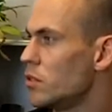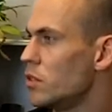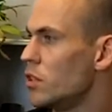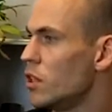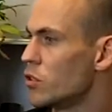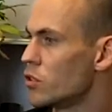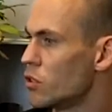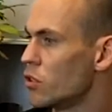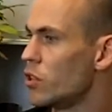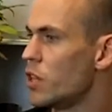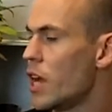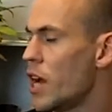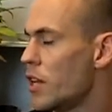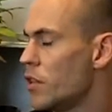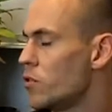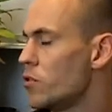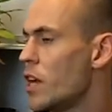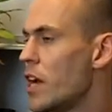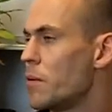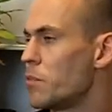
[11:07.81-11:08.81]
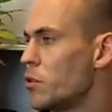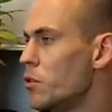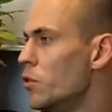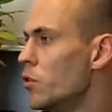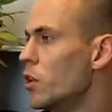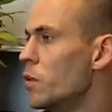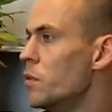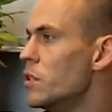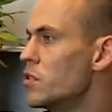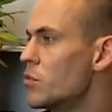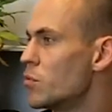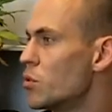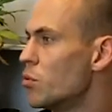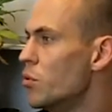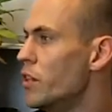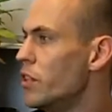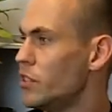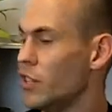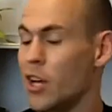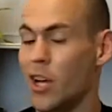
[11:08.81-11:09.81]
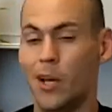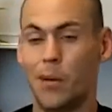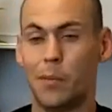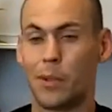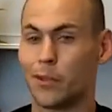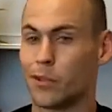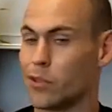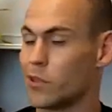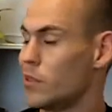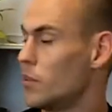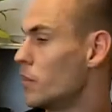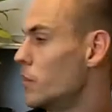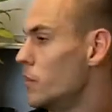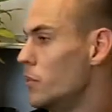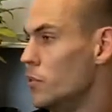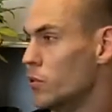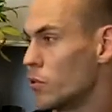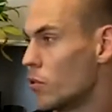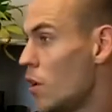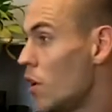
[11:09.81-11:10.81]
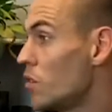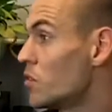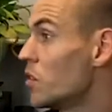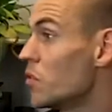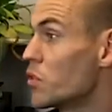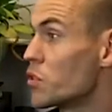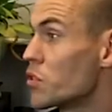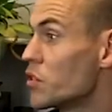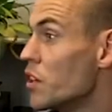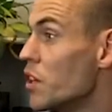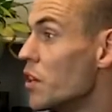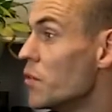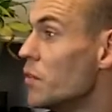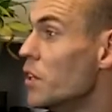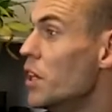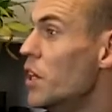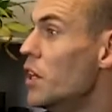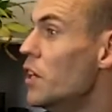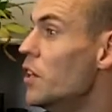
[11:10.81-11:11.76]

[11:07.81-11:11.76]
You know, so yeah, there's absolutely going to be some tweaks, but they're still going to do a crossover step.